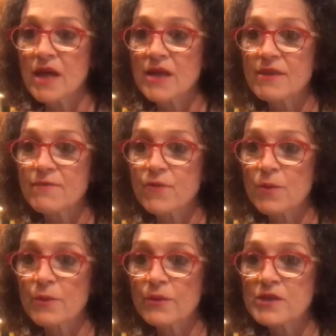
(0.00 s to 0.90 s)
them for
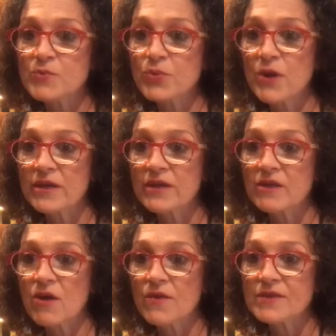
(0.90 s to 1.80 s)
me when I was pregnant
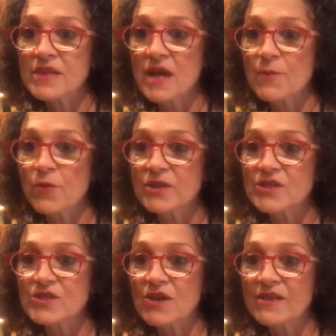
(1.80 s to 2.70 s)
all the time. Going to
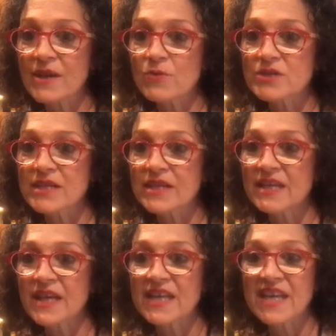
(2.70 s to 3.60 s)
start that routine
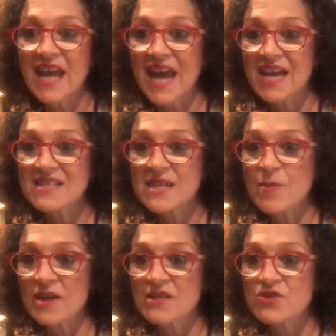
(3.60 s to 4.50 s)
again. Yes, come
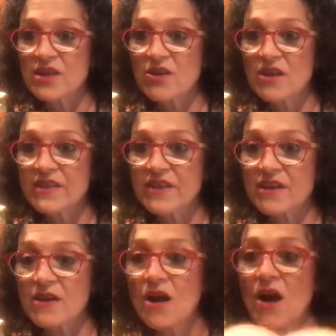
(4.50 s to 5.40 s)
on, because you get it all in
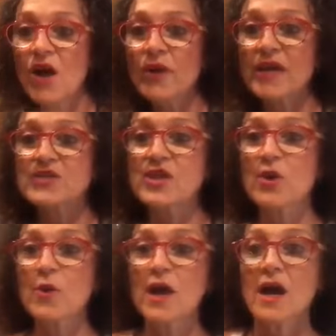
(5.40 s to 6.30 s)
there. Okay,
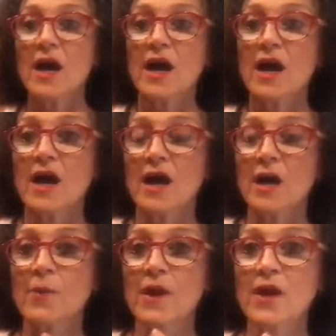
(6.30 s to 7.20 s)
so,
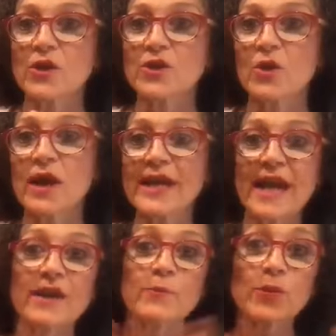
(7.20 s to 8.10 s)

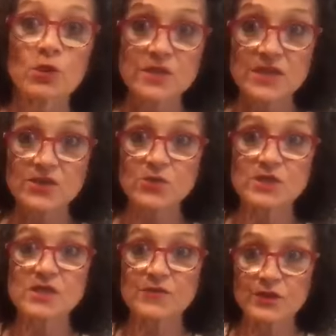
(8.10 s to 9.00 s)
again, protein
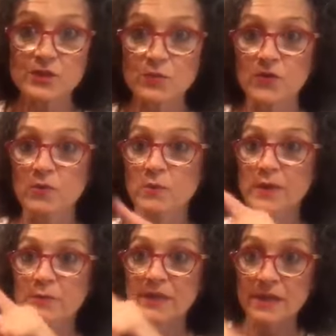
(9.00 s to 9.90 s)
sources for a smoothie would
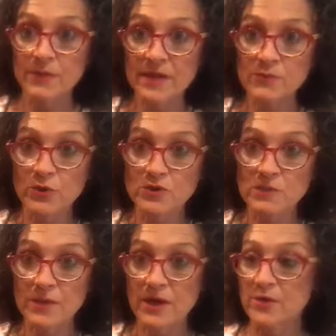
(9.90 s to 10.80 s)
be a plant-based
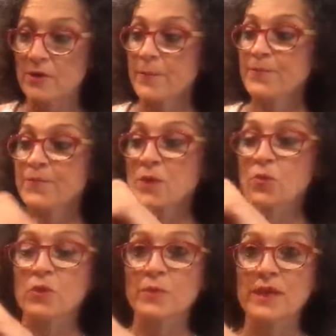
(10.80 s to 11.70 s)
protein powder,
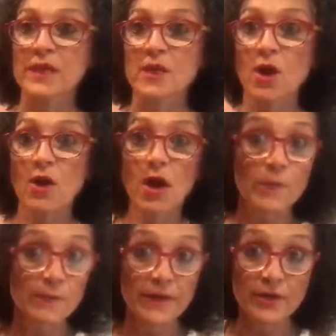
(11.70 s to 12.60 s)
would be
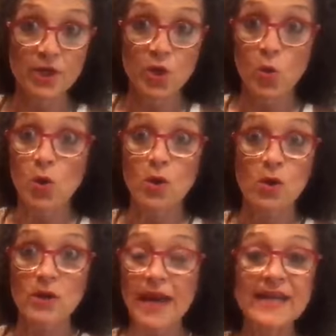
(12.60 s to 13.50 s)
almond butter,
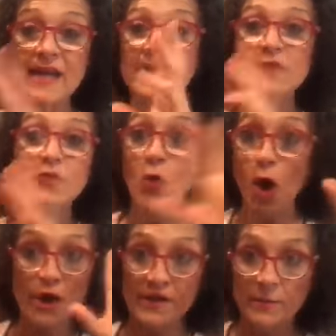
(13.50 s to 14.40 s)
or any kind of
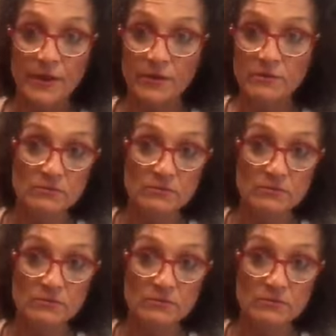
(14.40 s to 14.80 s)
raw nut butter.